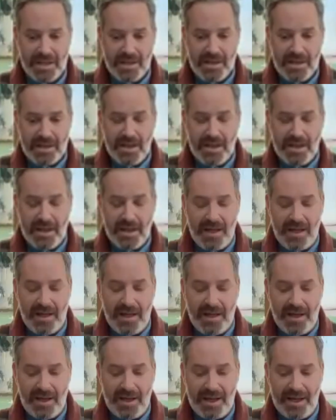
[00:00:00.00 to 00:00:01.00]

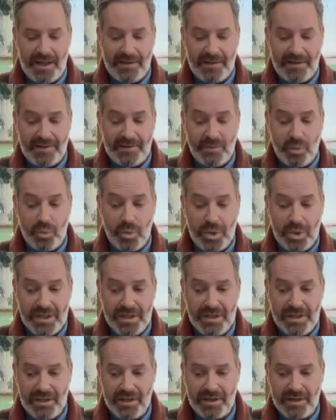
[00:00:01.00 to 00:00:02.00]
And
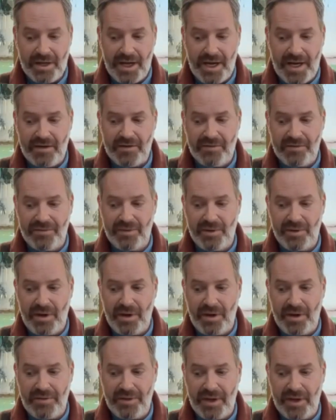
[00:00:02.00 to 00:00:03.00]
we kind of,
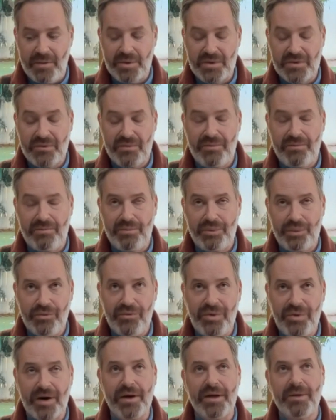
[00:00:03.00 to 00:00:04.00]
it was
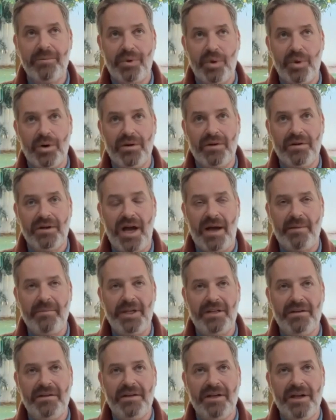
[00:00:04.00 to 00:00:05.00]
very important. I
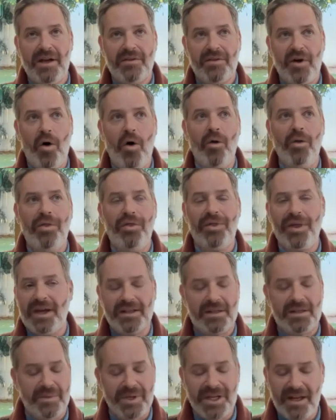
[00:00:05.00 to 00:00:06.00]
mean, the whole thing at
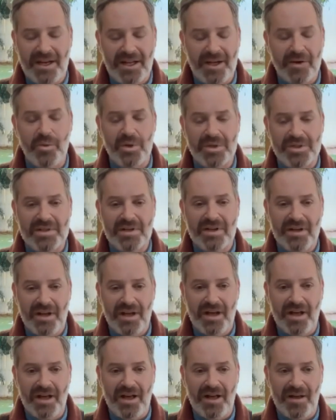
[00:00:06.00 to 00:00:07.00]
the beginning was
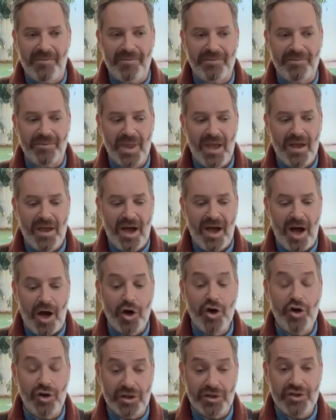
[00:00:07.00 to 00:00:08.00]
a
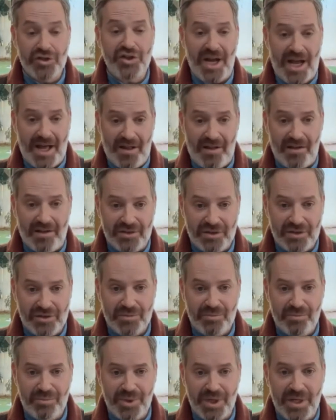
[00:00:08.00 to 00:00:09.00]
good
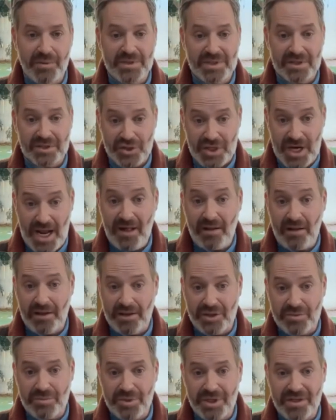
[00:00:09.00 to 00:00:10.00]
challenge, but it was a
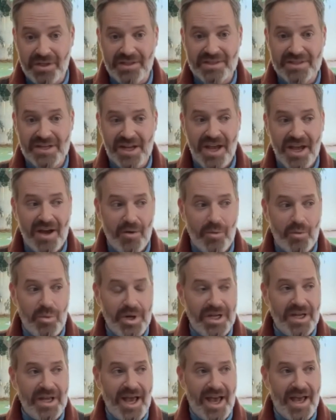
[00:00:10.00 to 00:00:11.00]
challenge because
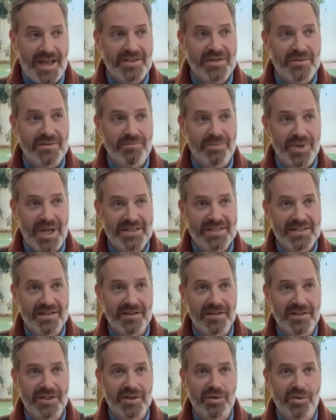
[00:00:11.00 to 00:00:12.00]
we had to
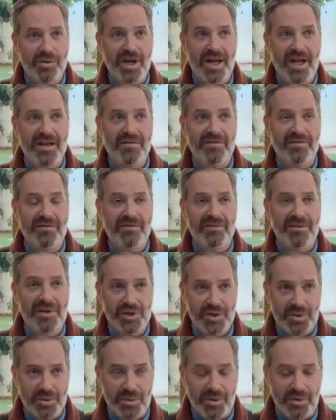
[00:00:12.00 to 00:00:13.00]
basically create
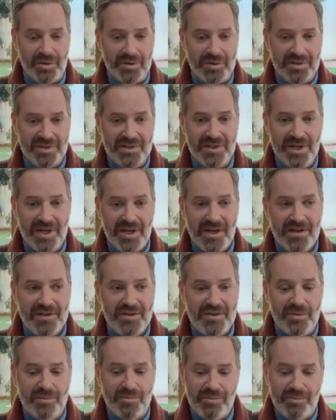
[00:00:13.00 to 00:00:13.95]
visuals to